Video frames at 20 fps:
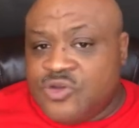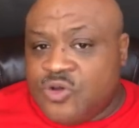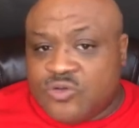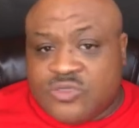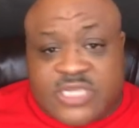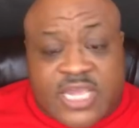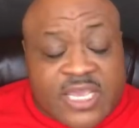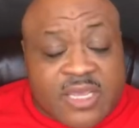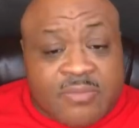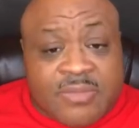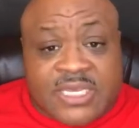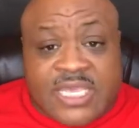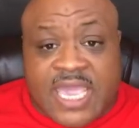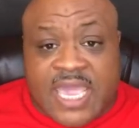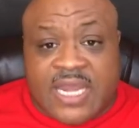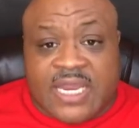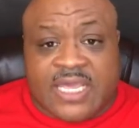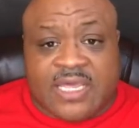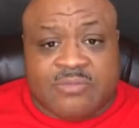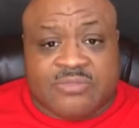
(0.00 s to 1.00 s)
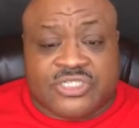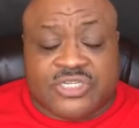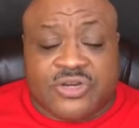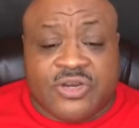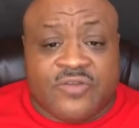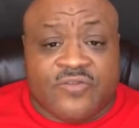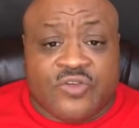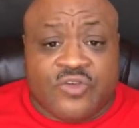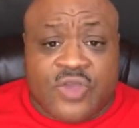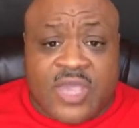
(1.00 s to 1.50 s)
take a mechanic. I'm
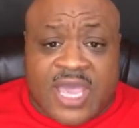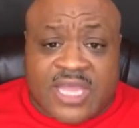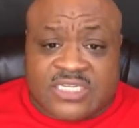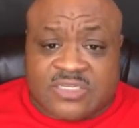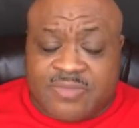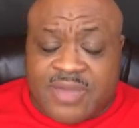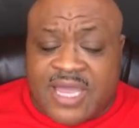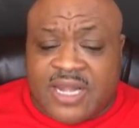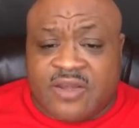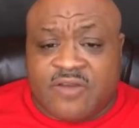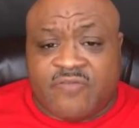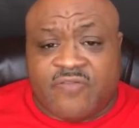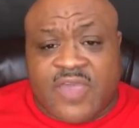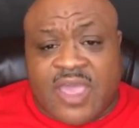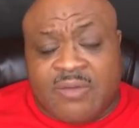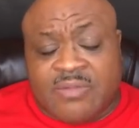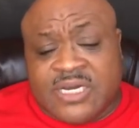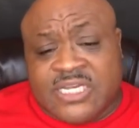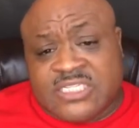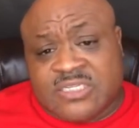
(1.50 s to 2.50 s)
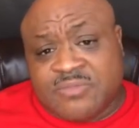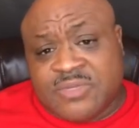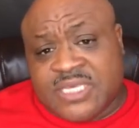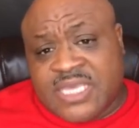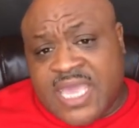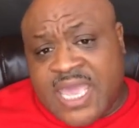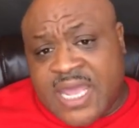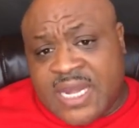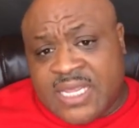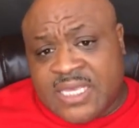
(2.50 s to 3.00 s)
sure if you got somebody in the family that's a
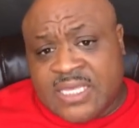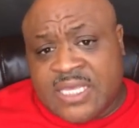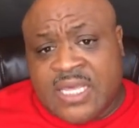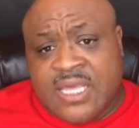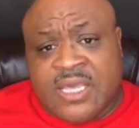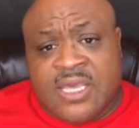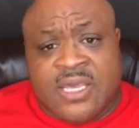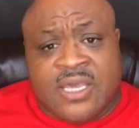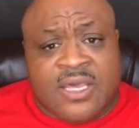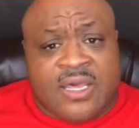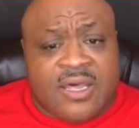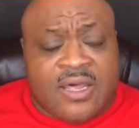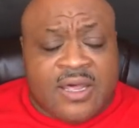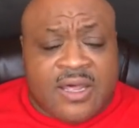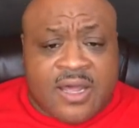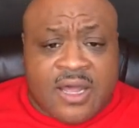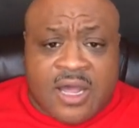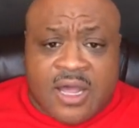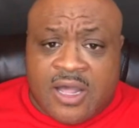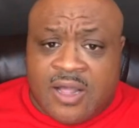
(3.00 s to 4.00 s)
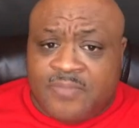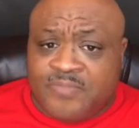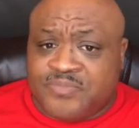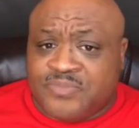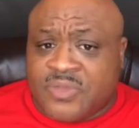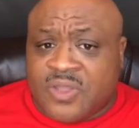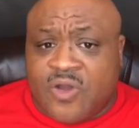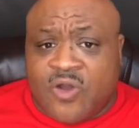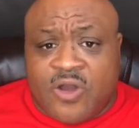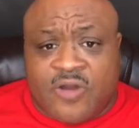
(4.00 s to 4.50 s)
mechanic,
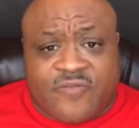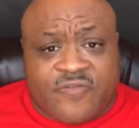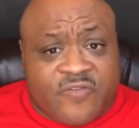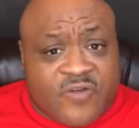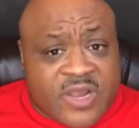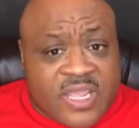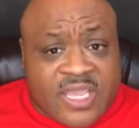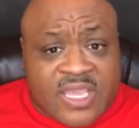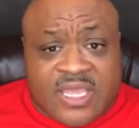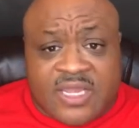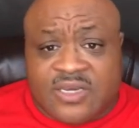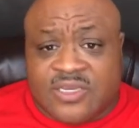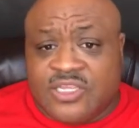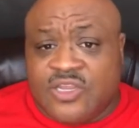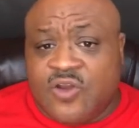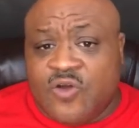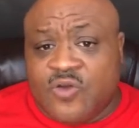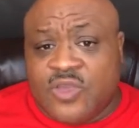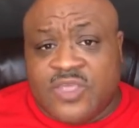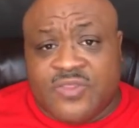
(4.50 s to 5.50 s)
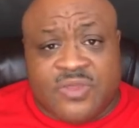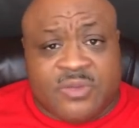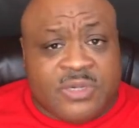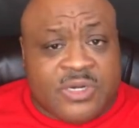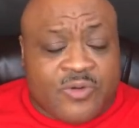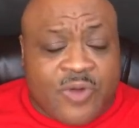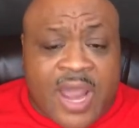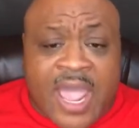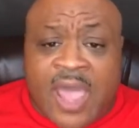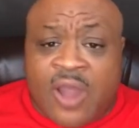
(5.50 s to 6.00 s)
or a friend, get them
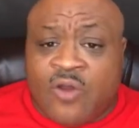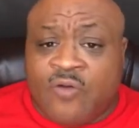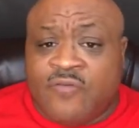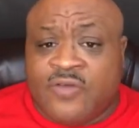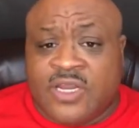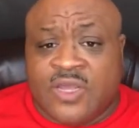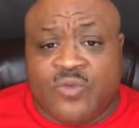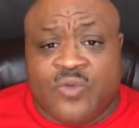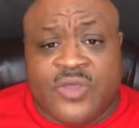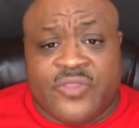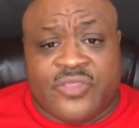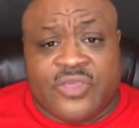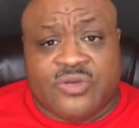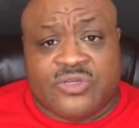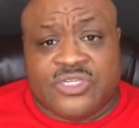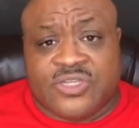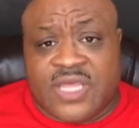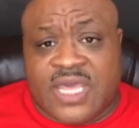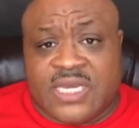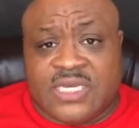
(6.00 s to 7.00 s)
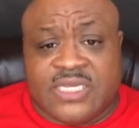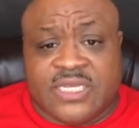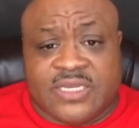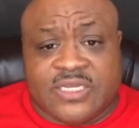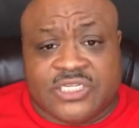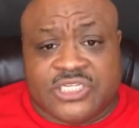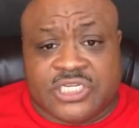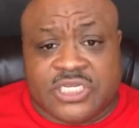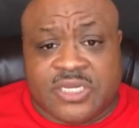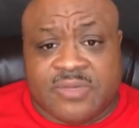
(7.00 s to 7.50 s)
to ride over there with you to that
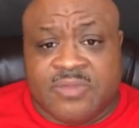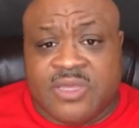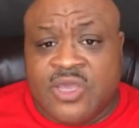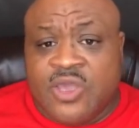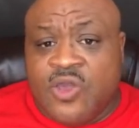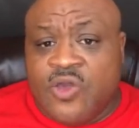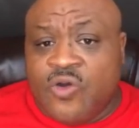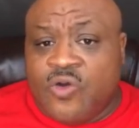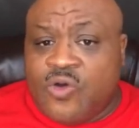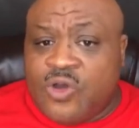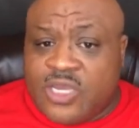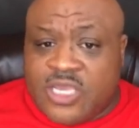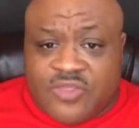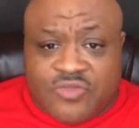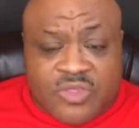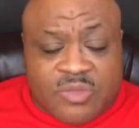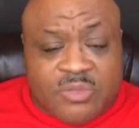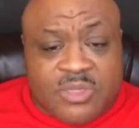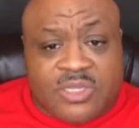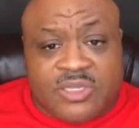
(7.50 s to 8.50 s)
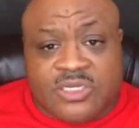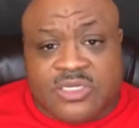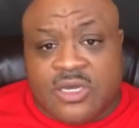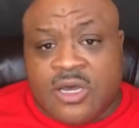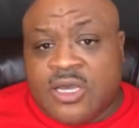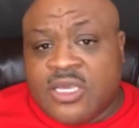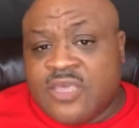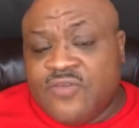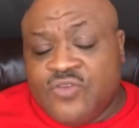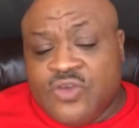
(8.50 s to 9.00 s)
dealership, or get them
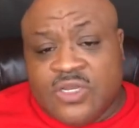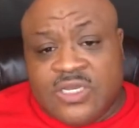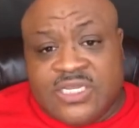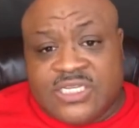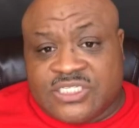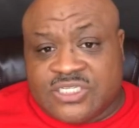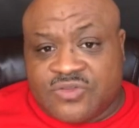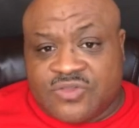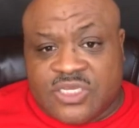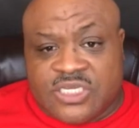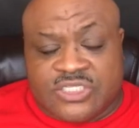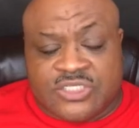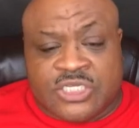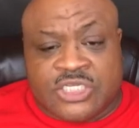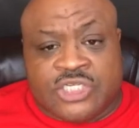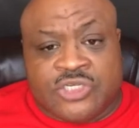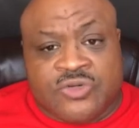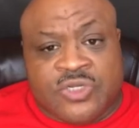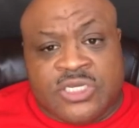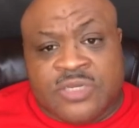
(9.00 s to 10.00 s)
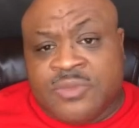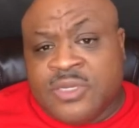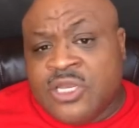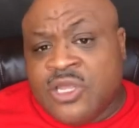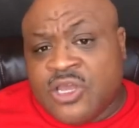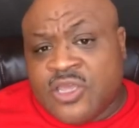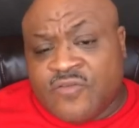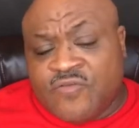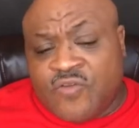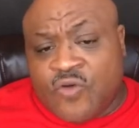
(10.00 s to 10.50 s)
to give you a list of things that you need to be
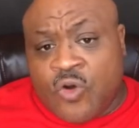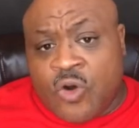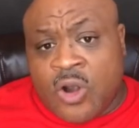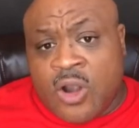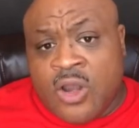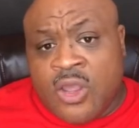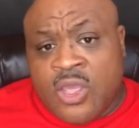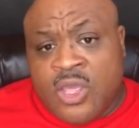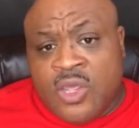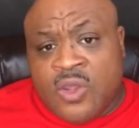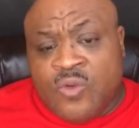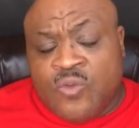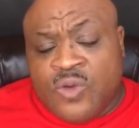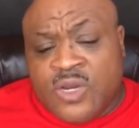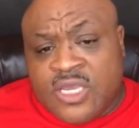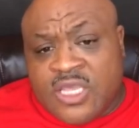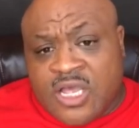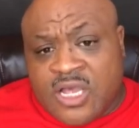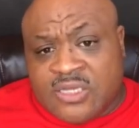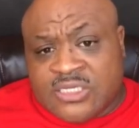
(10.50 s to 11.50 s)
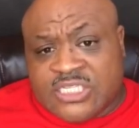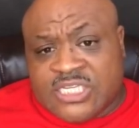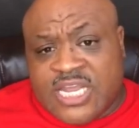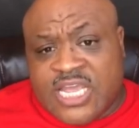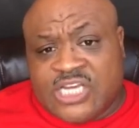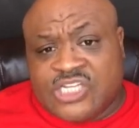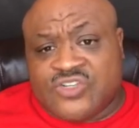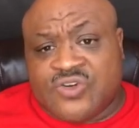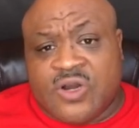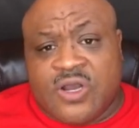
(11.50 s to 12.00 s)
looking for when it comes to
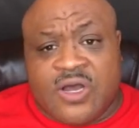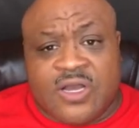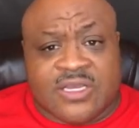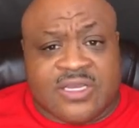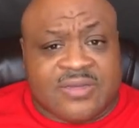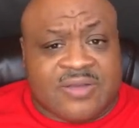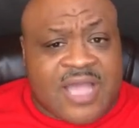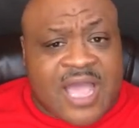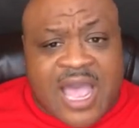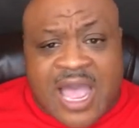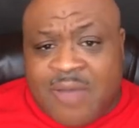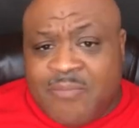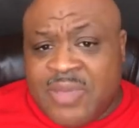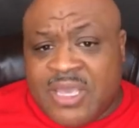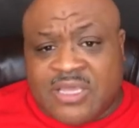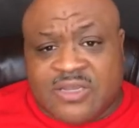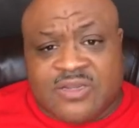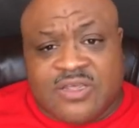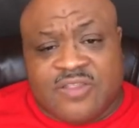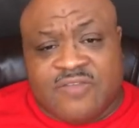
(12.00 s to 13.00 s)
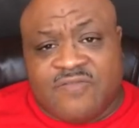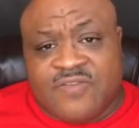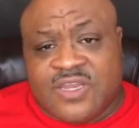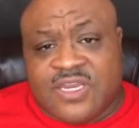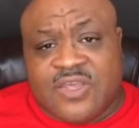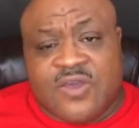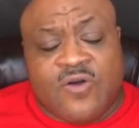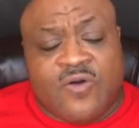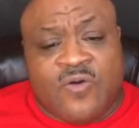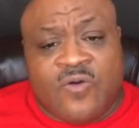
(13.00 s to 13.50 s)
that truck. I'll make another
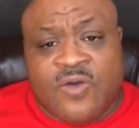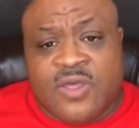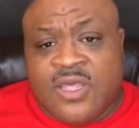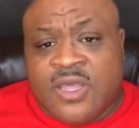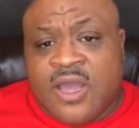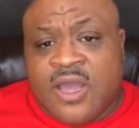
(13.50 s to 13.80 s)
video